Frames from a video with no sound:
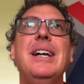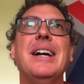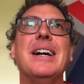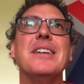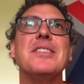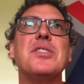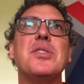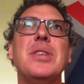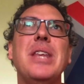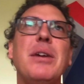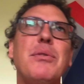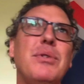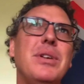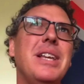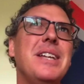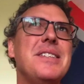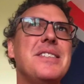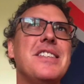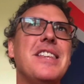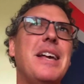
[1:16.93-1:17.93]
So that
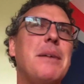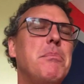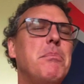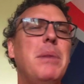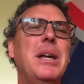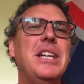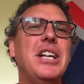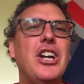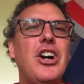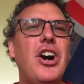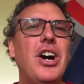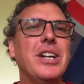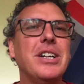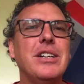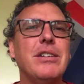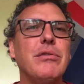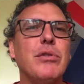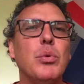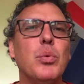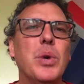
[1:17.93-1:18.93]
relates to that
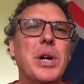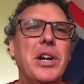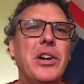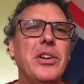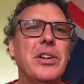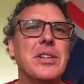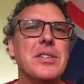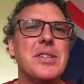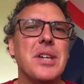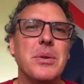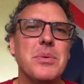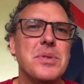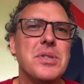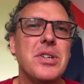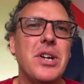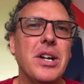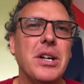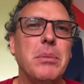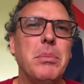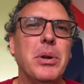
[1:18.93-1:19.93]
metacognitive awareness I was
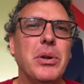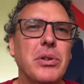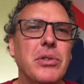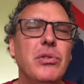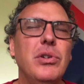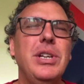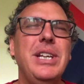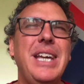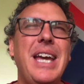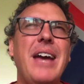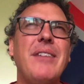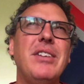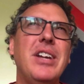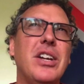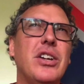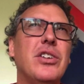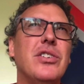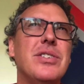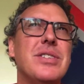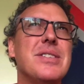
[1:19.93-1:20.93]
talking about. Really having a
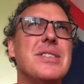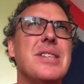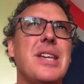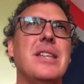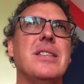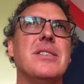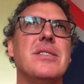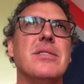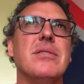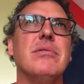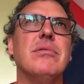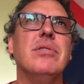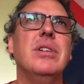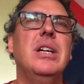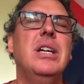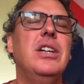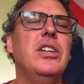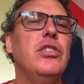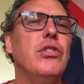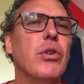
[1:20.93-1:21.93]
good sense of
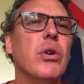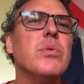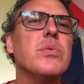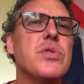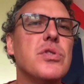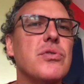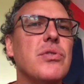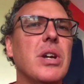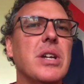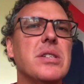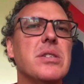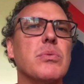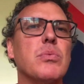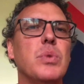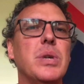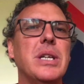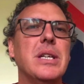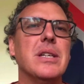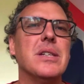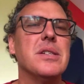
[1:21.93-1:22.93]
your own strengths and
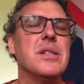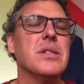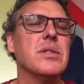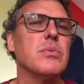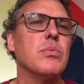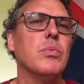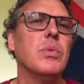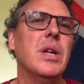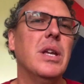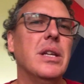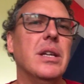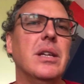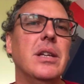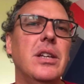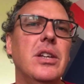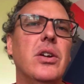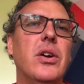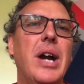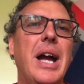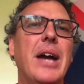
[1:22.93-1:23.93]
weaknesses and
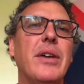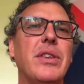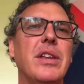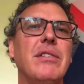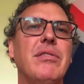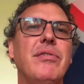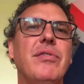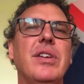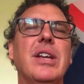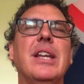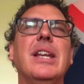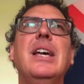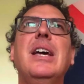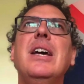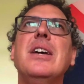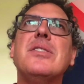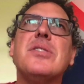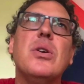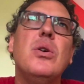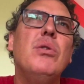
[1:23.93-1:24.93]
how they fit.
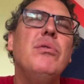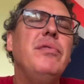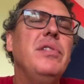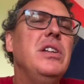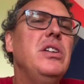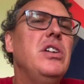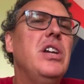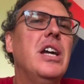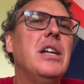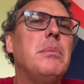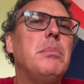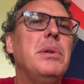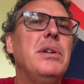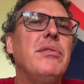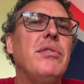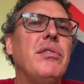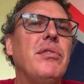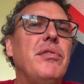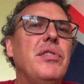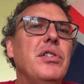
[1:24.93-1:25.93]
So hopefully you got a bit of
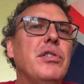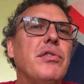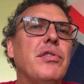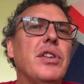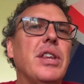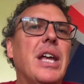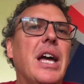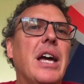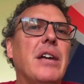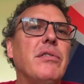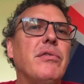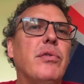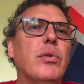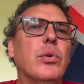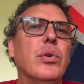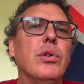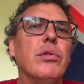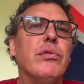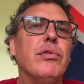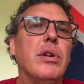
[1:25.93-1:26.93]
a feel for that
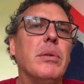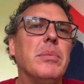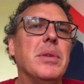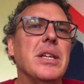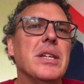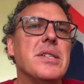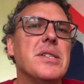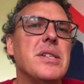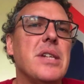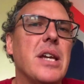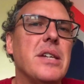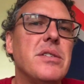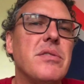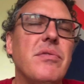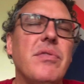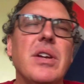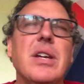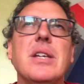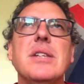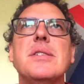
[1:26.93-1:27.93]
from the assess
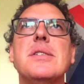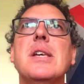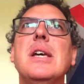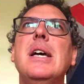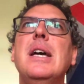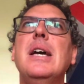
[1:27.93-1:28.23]
phase.